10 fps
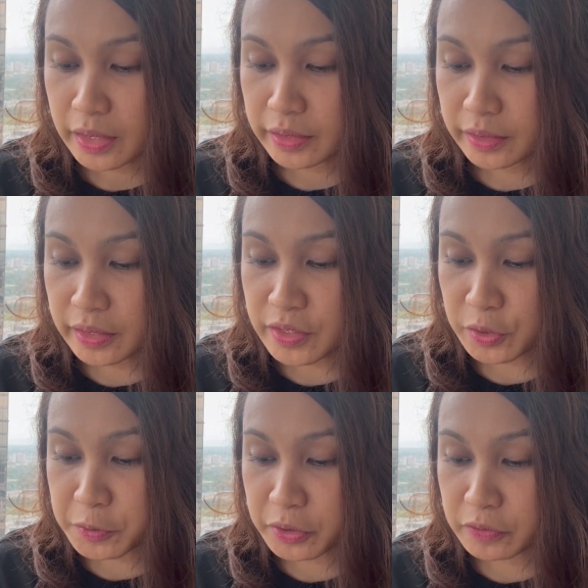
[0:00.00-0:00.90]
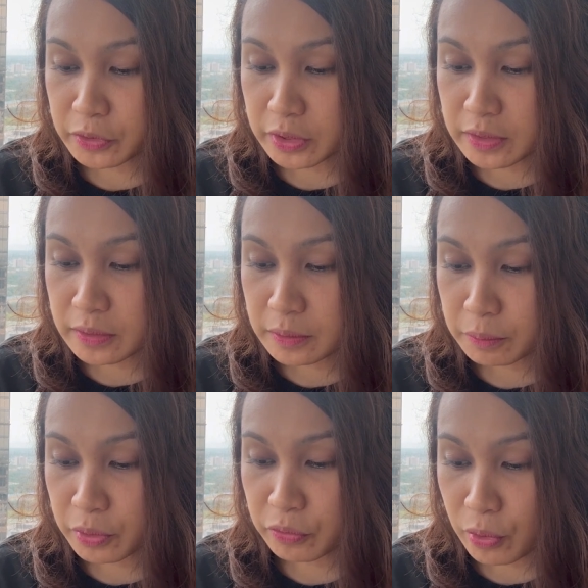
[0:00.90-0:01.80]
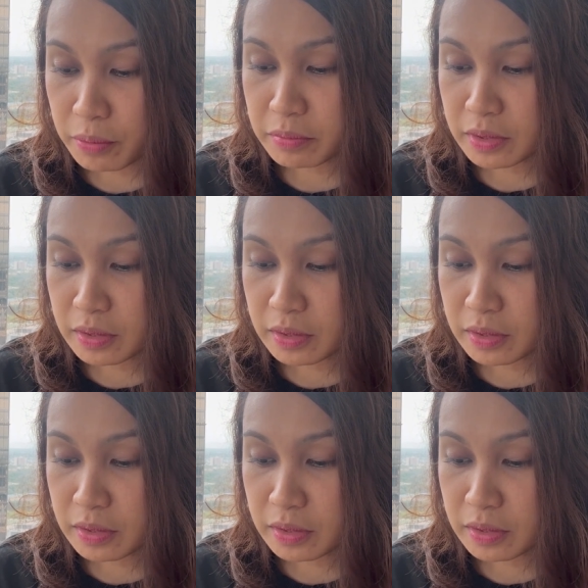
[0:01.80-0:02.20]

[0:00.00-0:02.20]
then description of duties performed.